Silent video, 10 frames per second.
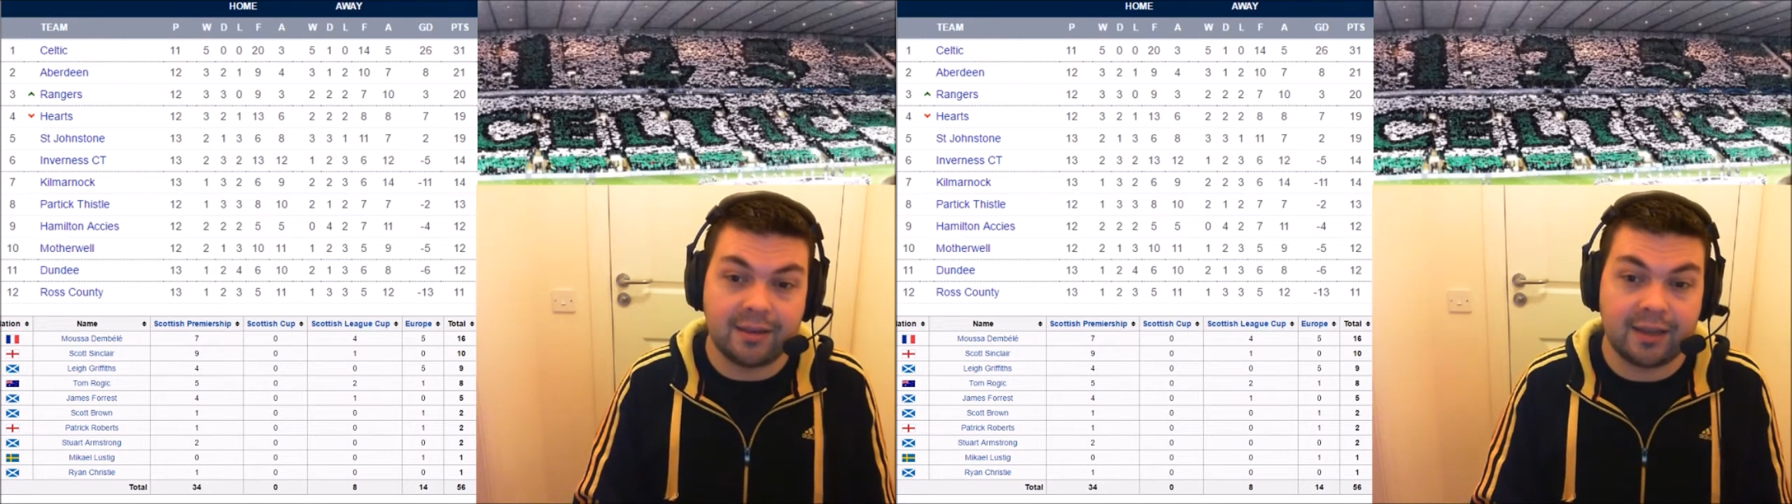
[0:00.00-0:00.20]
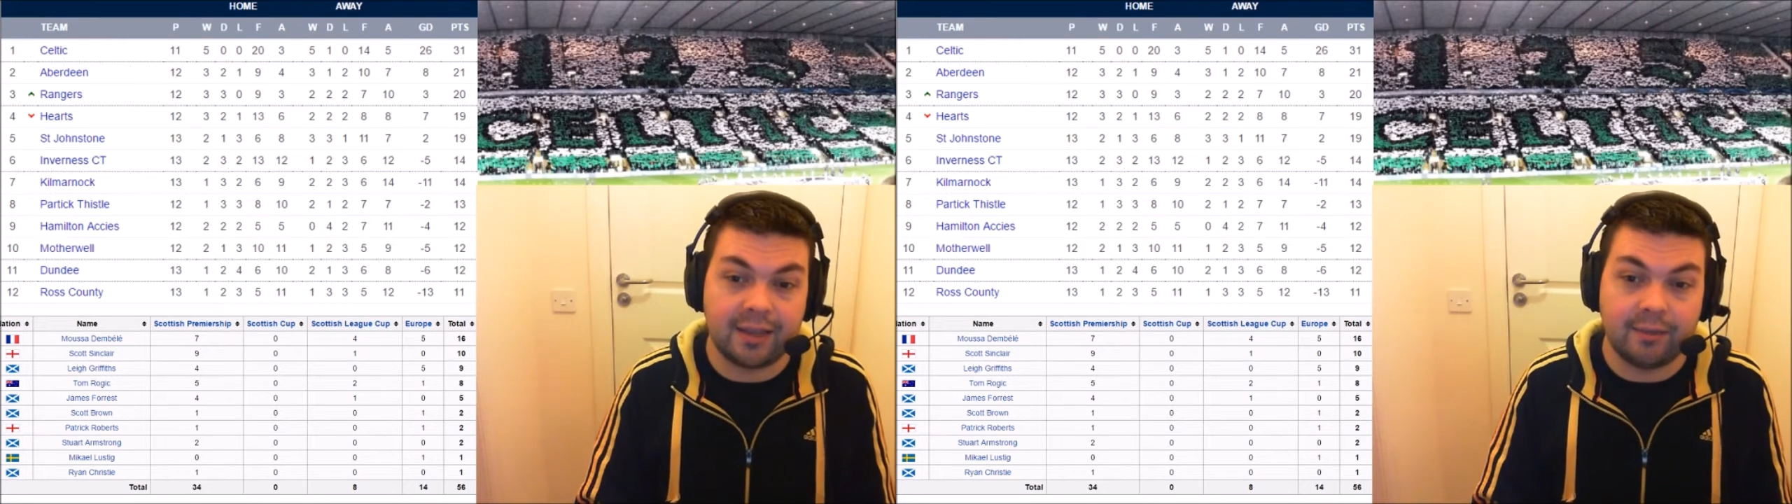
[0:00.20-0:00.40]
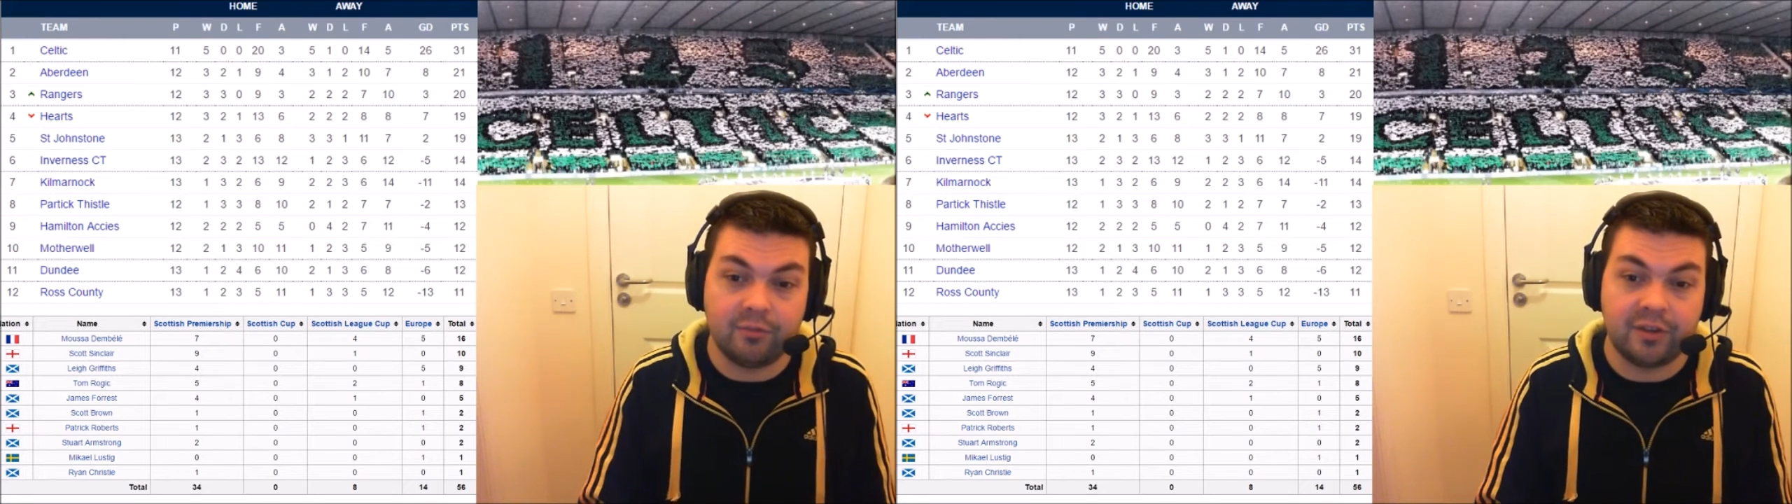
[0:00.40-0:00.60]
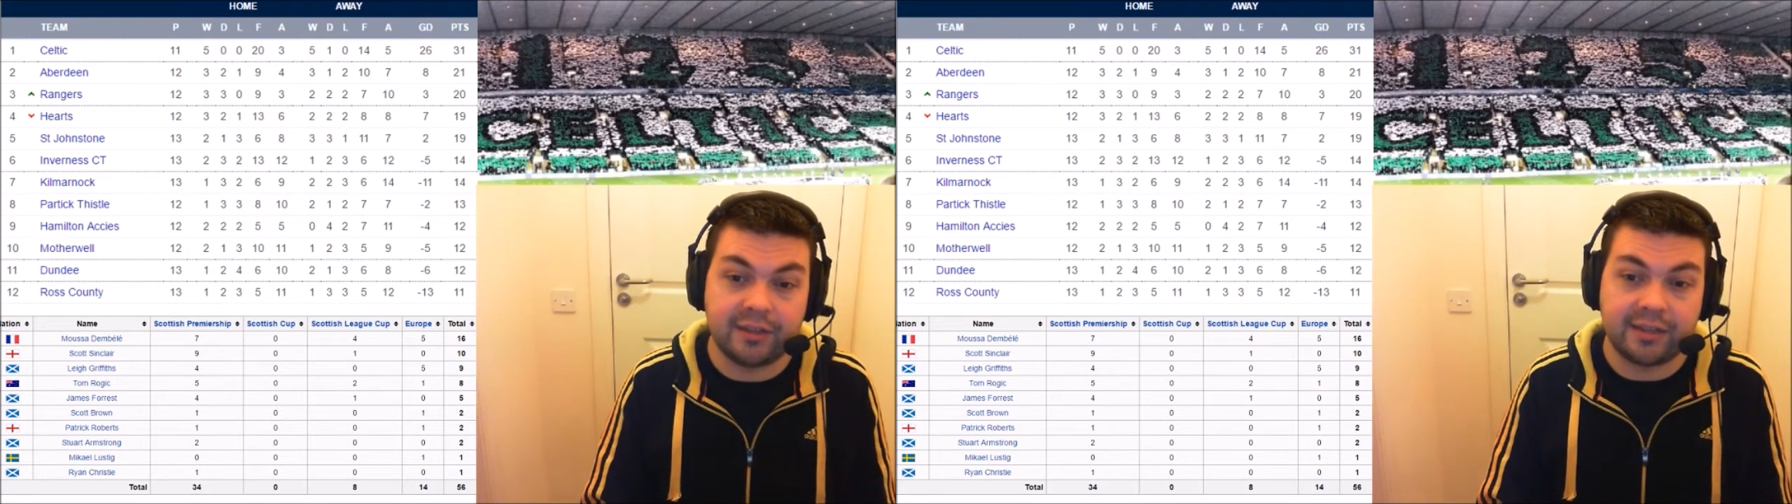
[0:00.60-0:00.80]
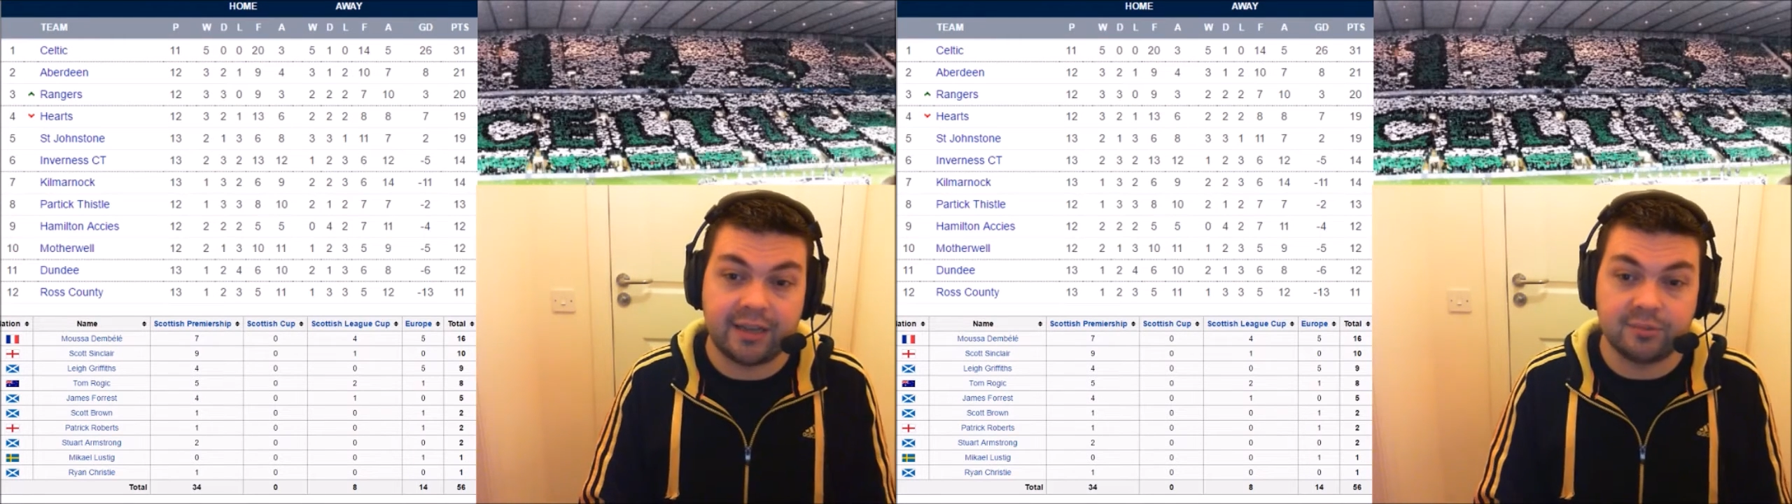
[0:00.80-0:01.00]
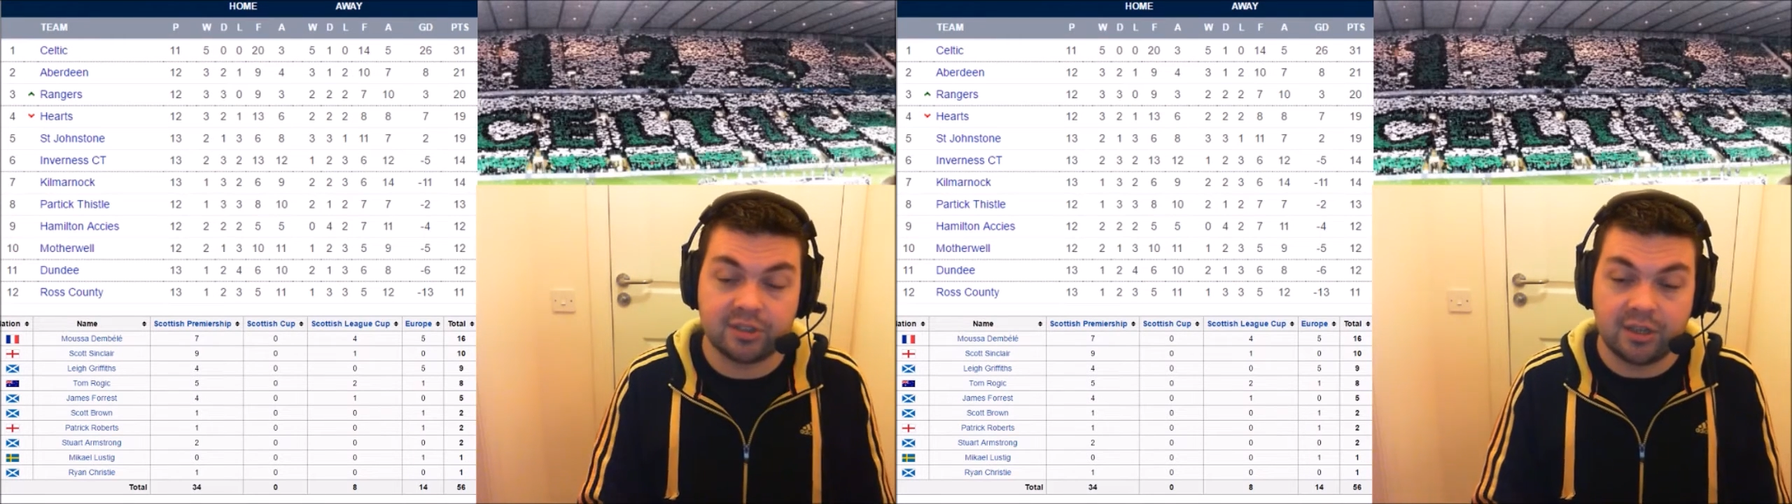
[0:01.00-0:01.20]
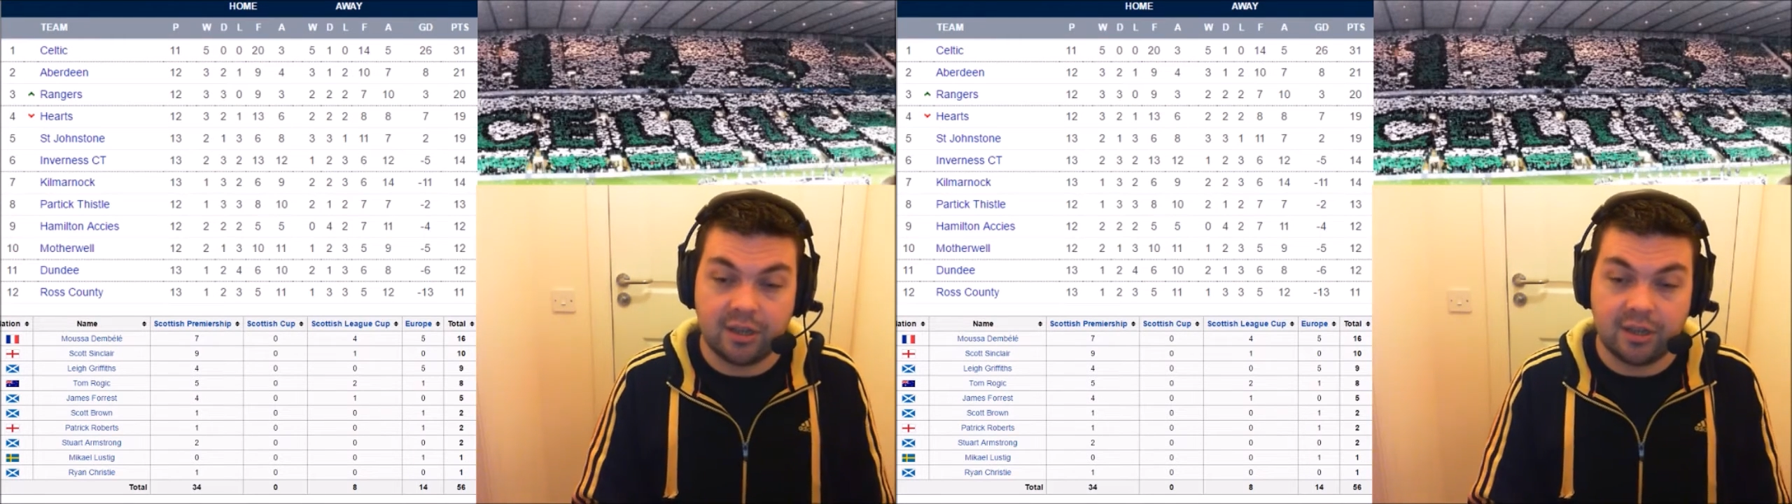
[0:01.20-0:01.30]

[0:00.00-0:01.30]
that game 3 times.